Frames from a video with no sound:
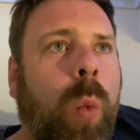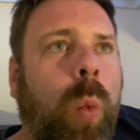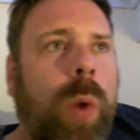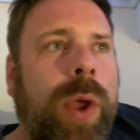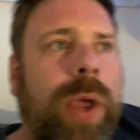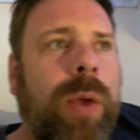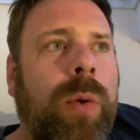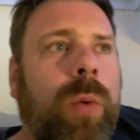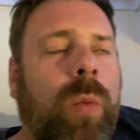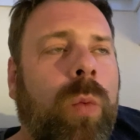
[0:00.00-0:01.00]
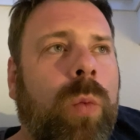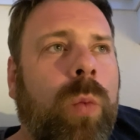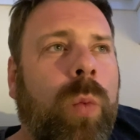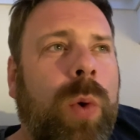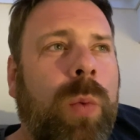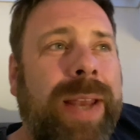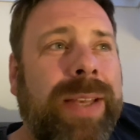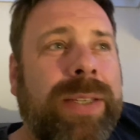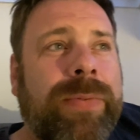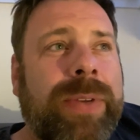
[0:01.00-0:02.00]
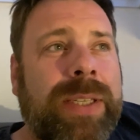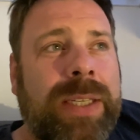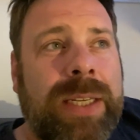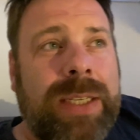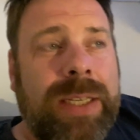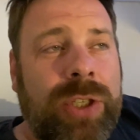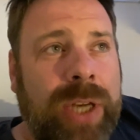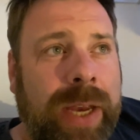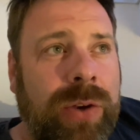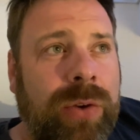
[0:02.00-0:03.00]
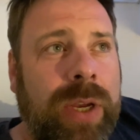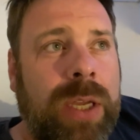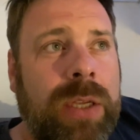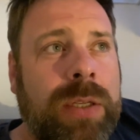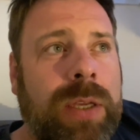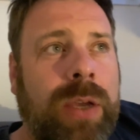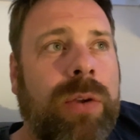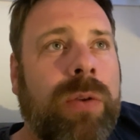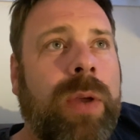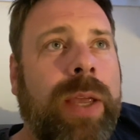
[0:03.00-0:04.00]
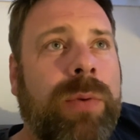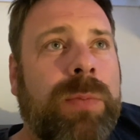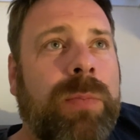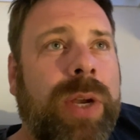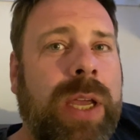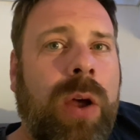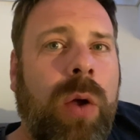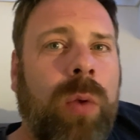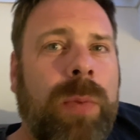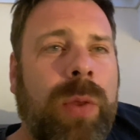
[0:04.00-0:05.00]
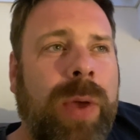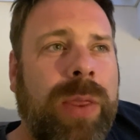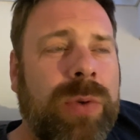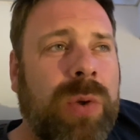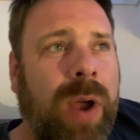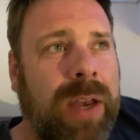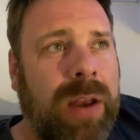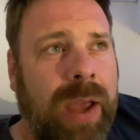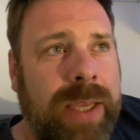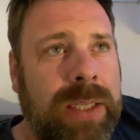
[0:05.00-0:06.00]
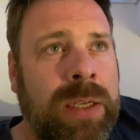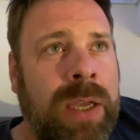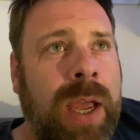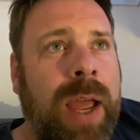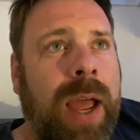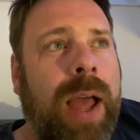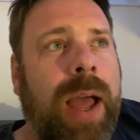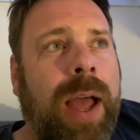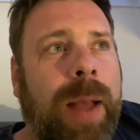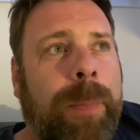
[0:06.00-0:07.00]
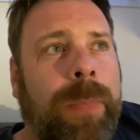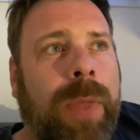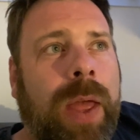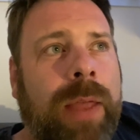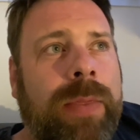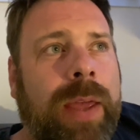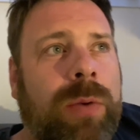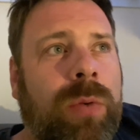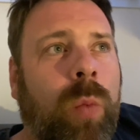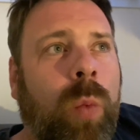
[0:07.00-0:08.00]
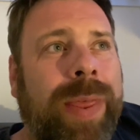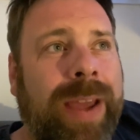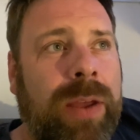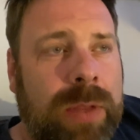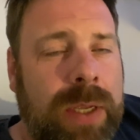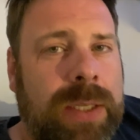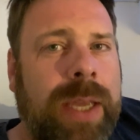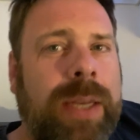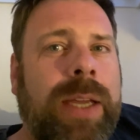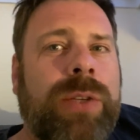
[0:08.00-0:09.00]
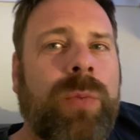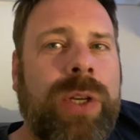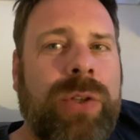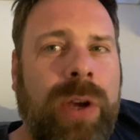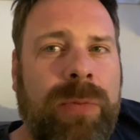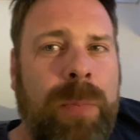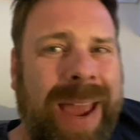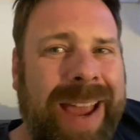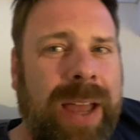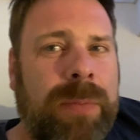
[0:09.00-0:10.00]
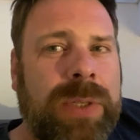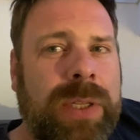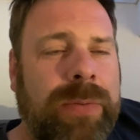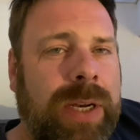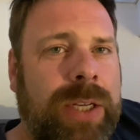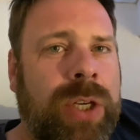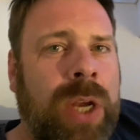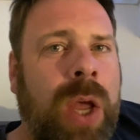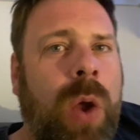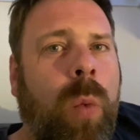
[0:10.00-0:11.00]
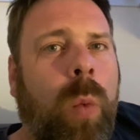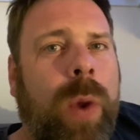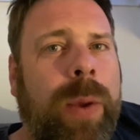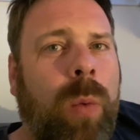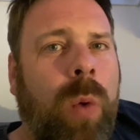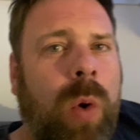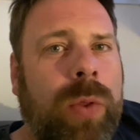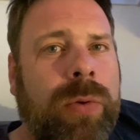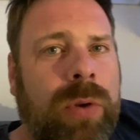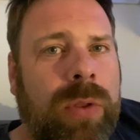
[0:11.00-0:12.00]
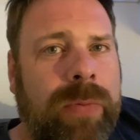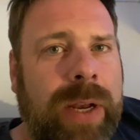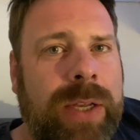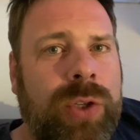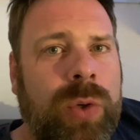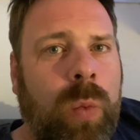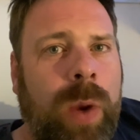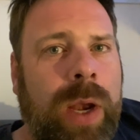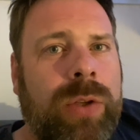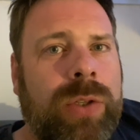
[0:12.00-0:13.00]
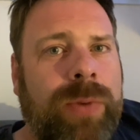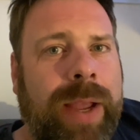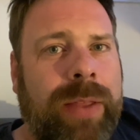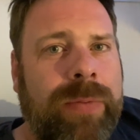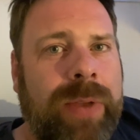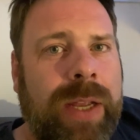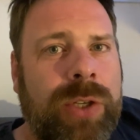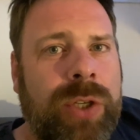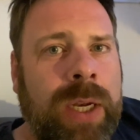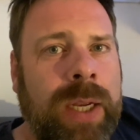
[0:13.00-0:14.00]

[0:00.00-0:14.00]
We went to visit it in January, so it was pretty cold, but the weather was quite nice. And then, without the estate agent, we drove back up to the village. We walked through the village. We looked around the village.